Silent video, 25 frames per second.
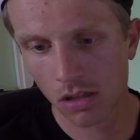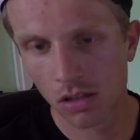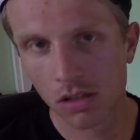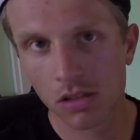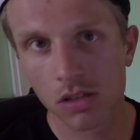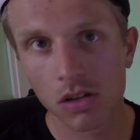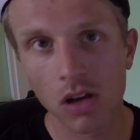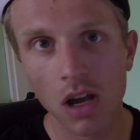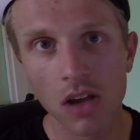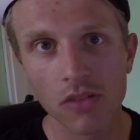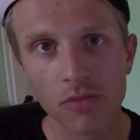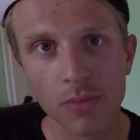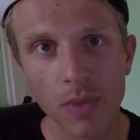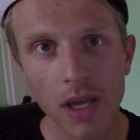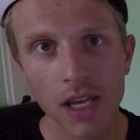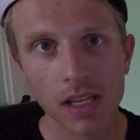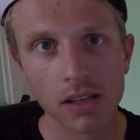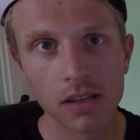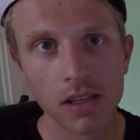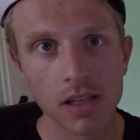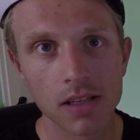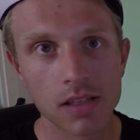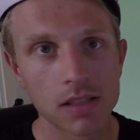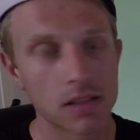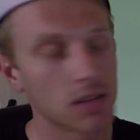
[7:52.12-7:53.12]
So I've
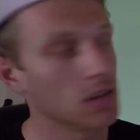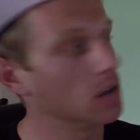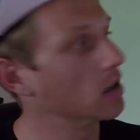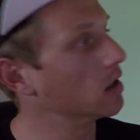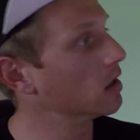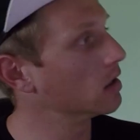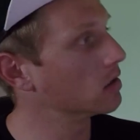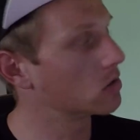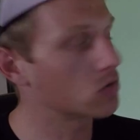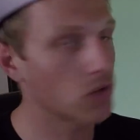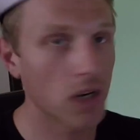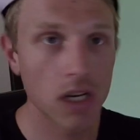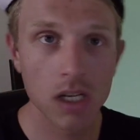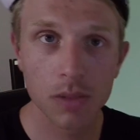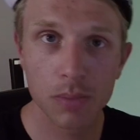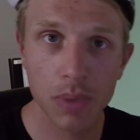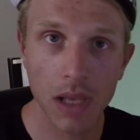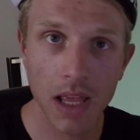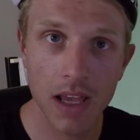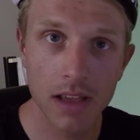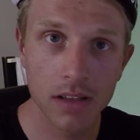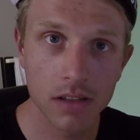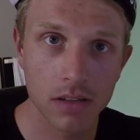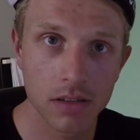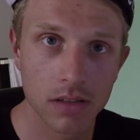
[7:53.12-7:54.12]
made this training
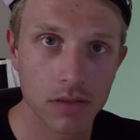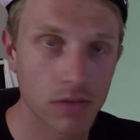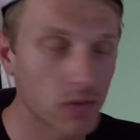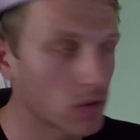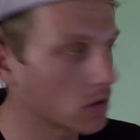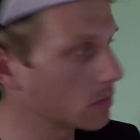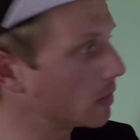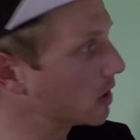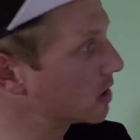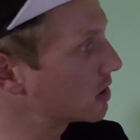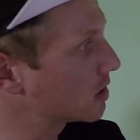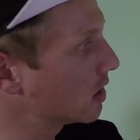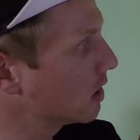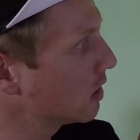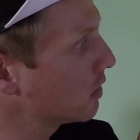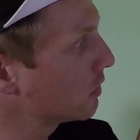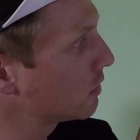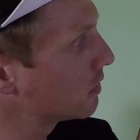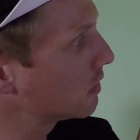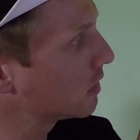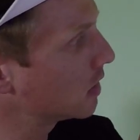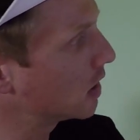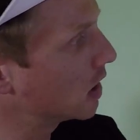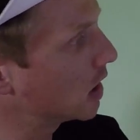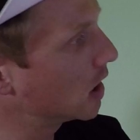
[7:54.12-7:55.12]
plan for
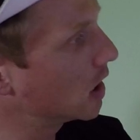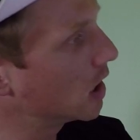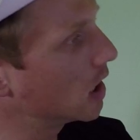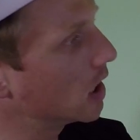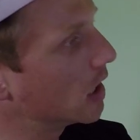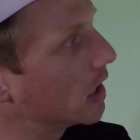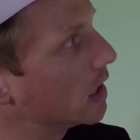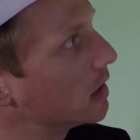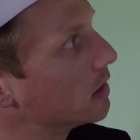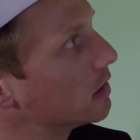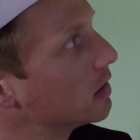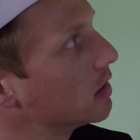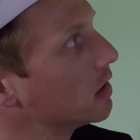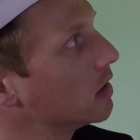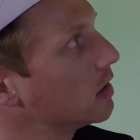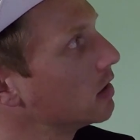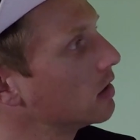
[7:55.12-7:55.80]
myself, and